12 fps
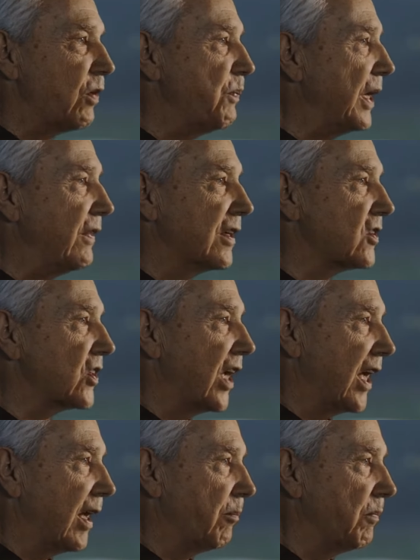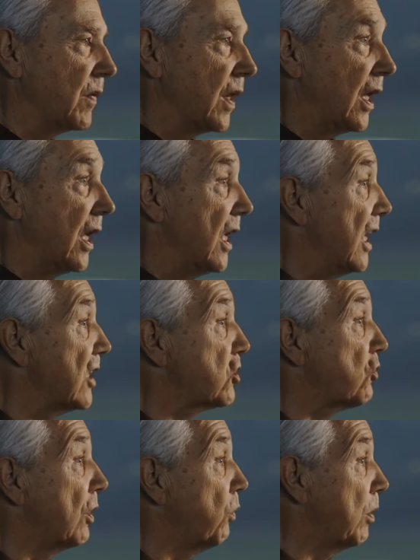be the same.
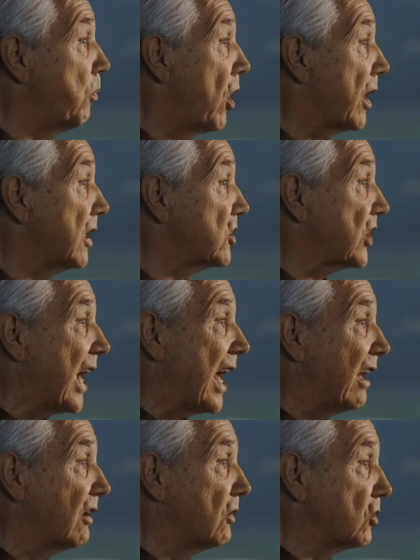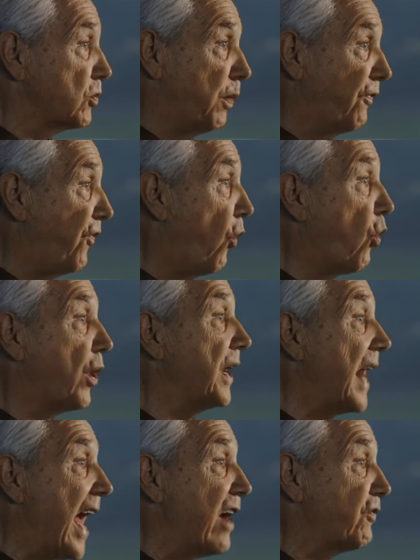History would mark its calendars before and
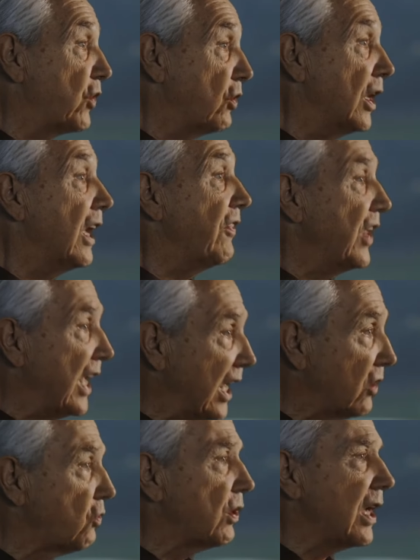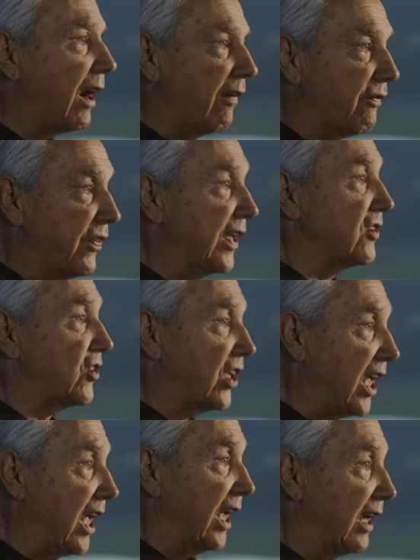after the entry of this
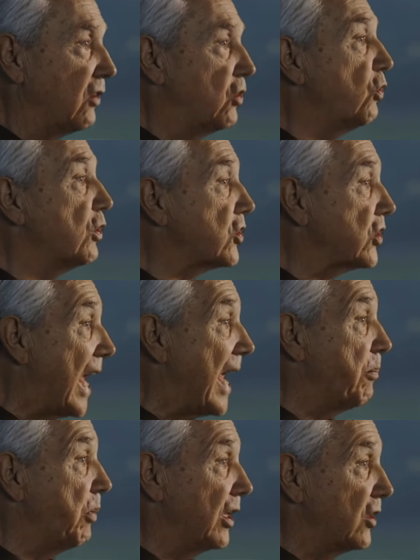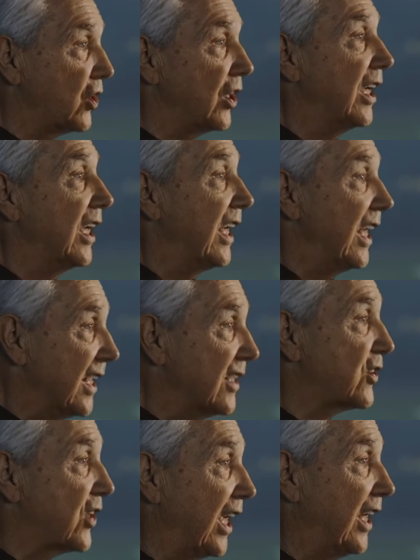king to establish his
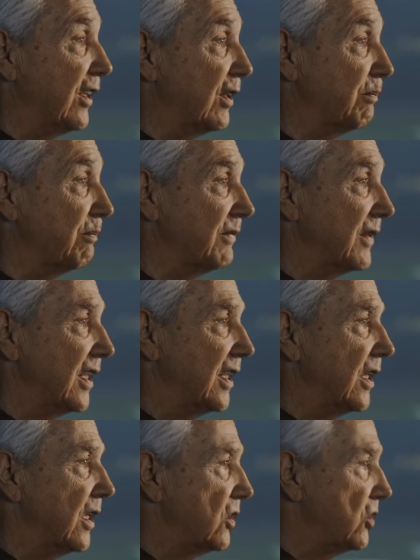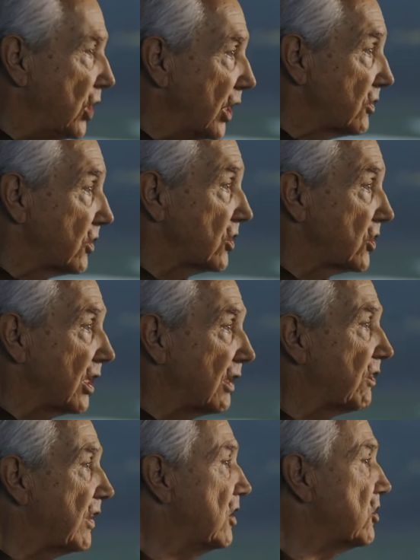kingdom. Jesus sent
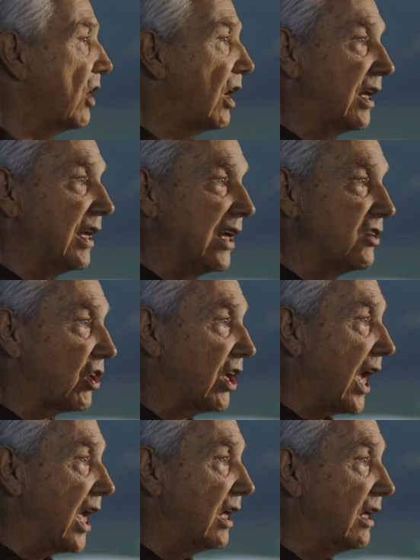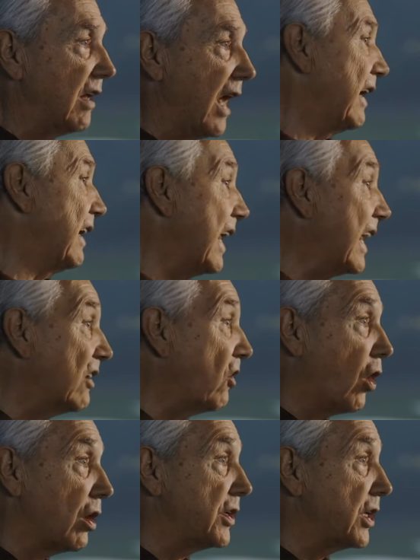these uneducated and
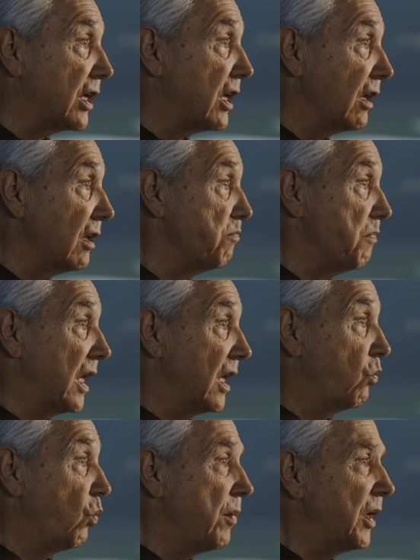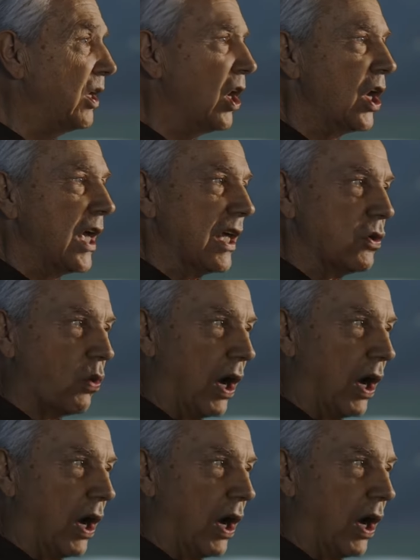inarticulate men and women into a